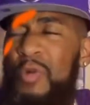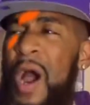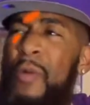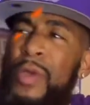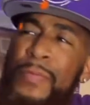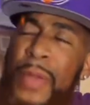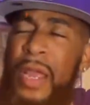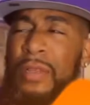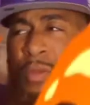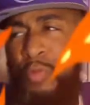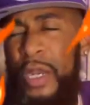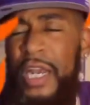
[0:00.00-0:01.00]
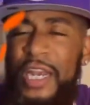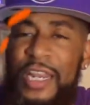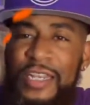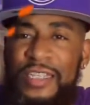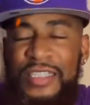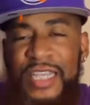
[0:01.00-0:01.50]
Why are we barely winning to
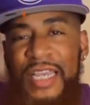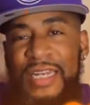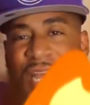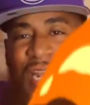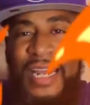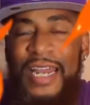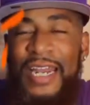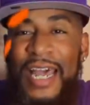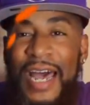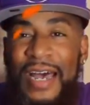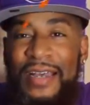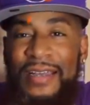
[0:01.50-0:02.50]
this team? Da-da-da-da-da.